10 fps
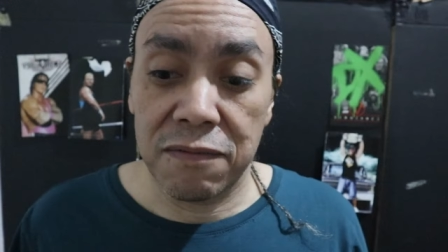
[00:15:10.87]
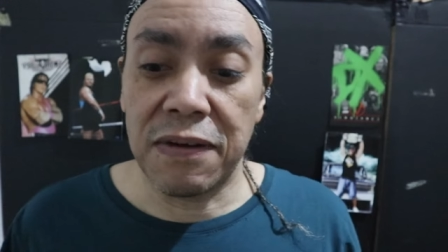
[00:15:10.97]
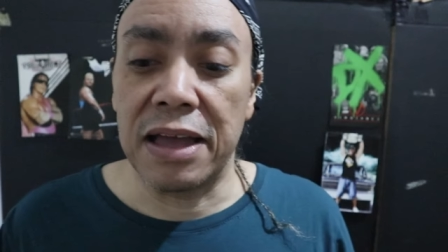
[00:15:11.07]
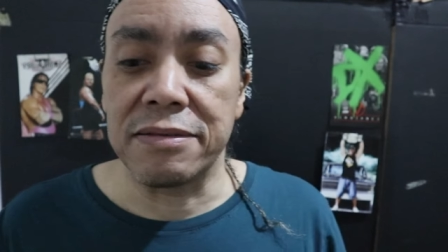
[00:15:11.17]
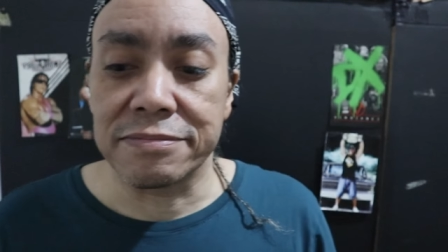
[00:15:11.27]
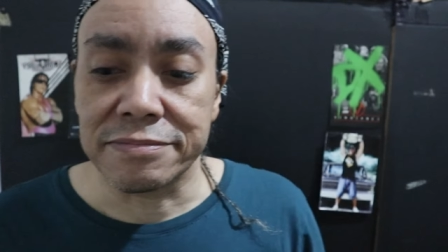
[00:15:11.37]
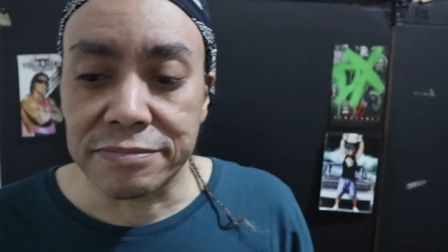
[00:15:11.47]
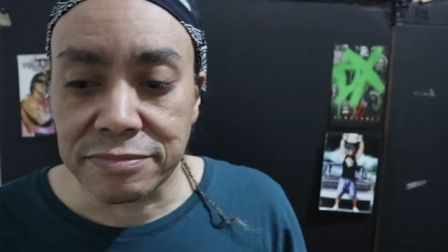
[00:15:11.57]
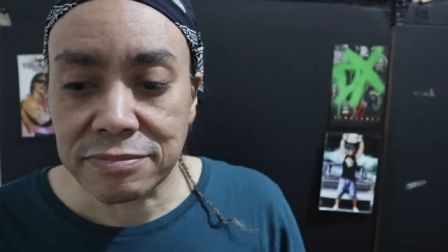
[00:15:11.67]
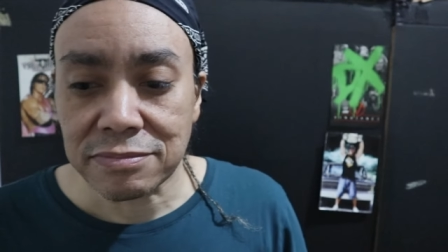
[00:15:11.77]
Fine.
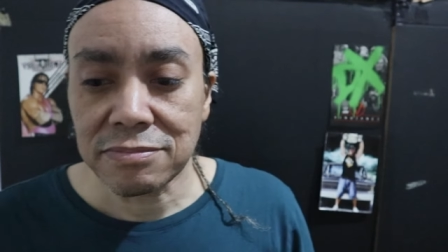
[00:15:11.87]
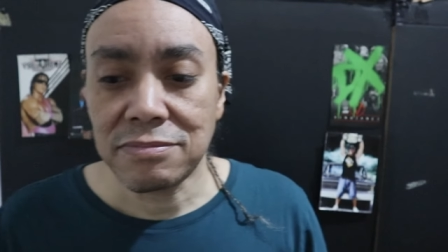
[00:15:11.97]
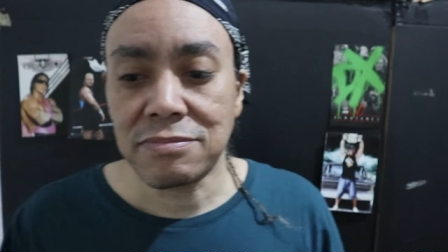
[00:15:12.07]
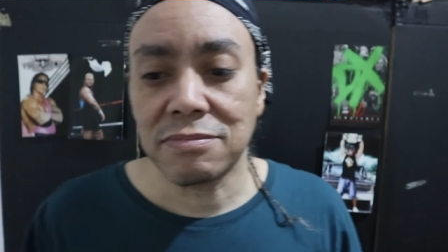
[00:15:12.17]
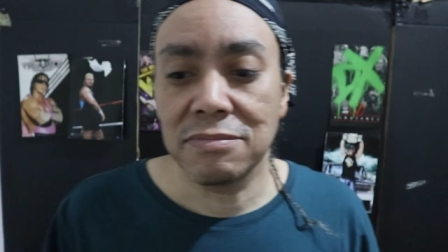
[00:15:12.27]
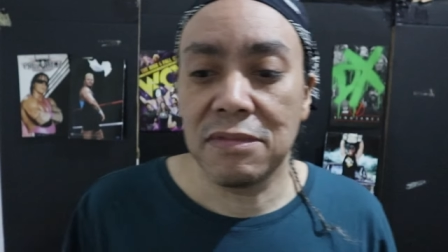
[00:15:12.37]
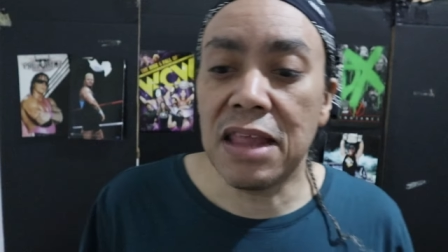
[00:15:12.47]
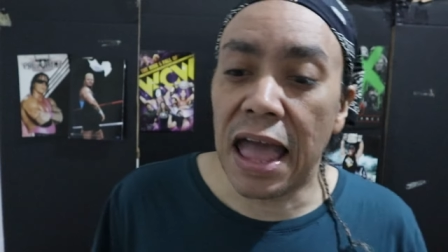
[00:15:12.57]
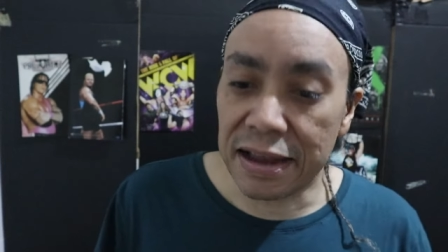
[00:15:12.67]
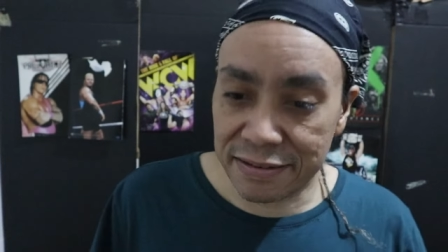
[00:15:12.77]

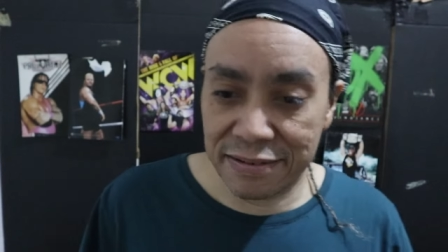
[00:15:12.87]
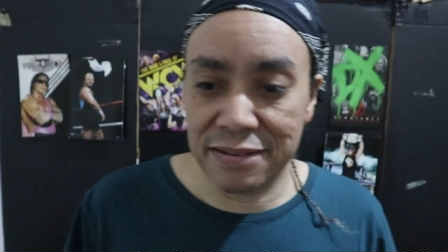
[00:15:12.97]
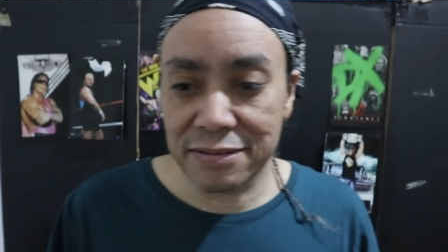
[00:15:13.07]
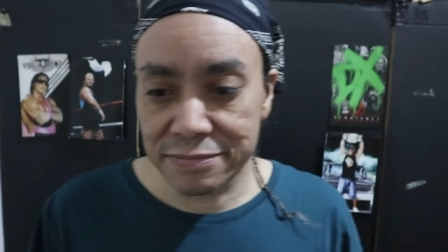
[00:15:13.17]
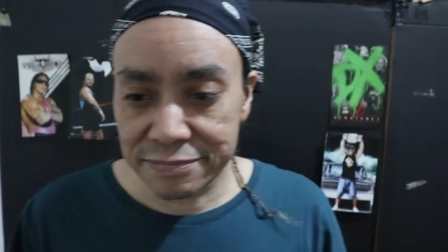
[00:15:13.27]
Next,